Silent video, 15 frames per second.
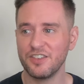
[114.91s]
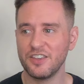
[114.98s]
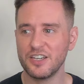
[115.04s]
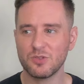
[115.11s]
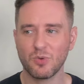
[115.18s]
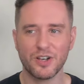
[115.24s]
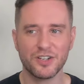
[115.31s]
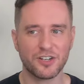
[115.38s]

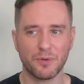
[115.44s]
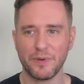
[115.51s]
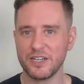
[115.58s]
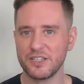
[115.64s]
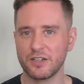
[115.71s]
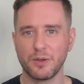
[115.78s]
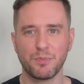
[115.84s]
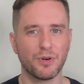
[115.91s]
These ones are
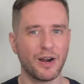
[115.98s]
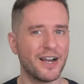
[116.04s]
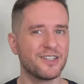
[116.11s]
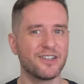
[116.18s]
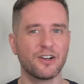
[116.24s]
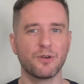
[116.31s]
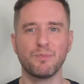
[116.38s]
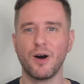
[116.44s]
basically brands
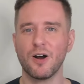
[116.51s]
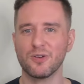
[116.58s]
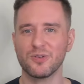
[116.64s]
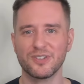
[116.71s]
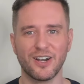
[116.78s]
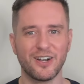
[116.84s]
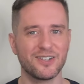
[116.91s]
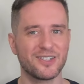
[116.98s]
that are bottle
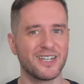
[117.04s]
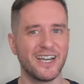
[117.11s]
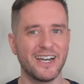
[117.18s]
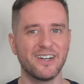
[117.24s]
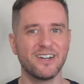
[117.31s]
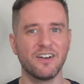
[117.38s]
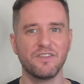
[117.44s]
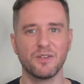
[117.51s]
styles in
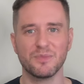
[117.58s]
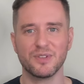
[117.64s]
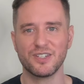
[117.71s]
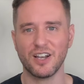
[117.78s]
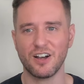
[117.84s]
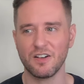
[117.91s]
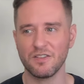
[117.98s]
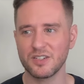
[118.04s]
and of
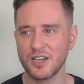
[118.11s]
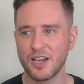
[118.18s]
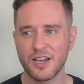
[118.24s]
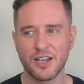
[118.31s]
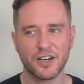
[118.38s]
themselves.